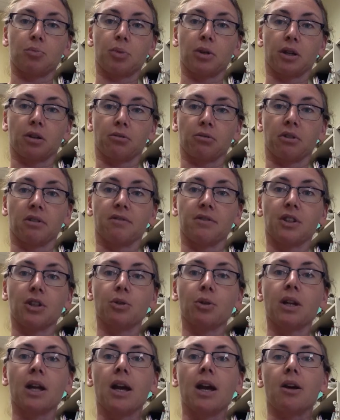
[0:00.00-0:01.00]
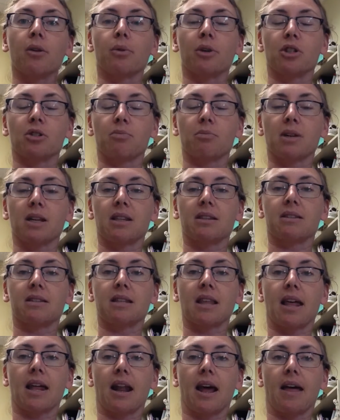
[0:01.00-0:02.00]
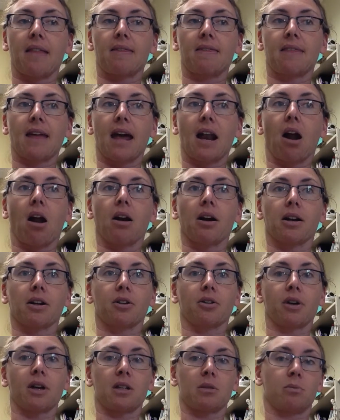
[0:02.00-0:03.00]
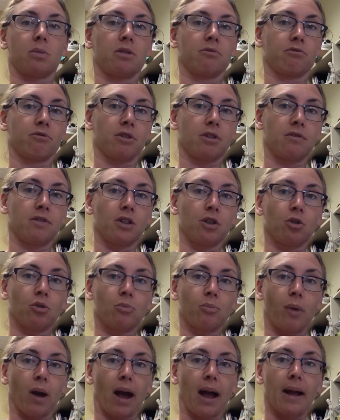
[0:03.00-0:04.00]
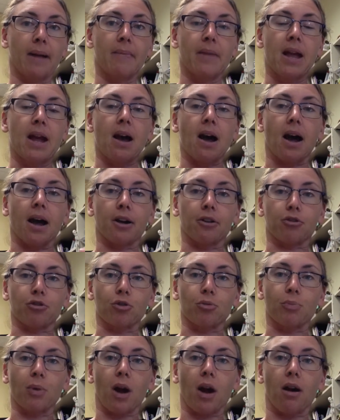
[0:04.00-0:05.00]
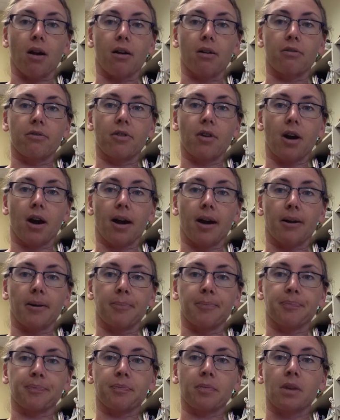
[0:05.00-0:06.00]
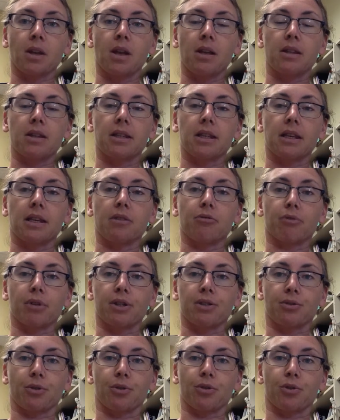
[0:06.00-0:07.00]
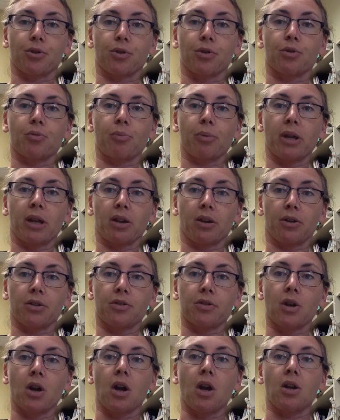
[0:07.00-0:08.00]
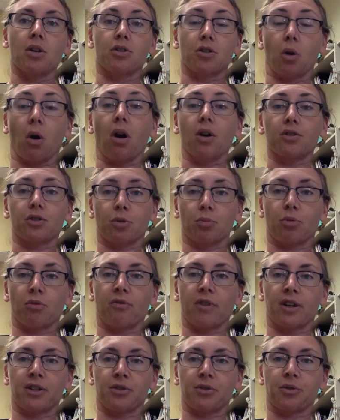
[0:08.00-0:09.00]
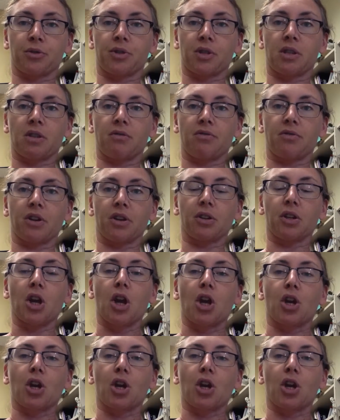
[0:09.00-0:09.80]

peer-reviewed, which means that that article has been reviewed by a group of the researchers' peers, so also professionals in the field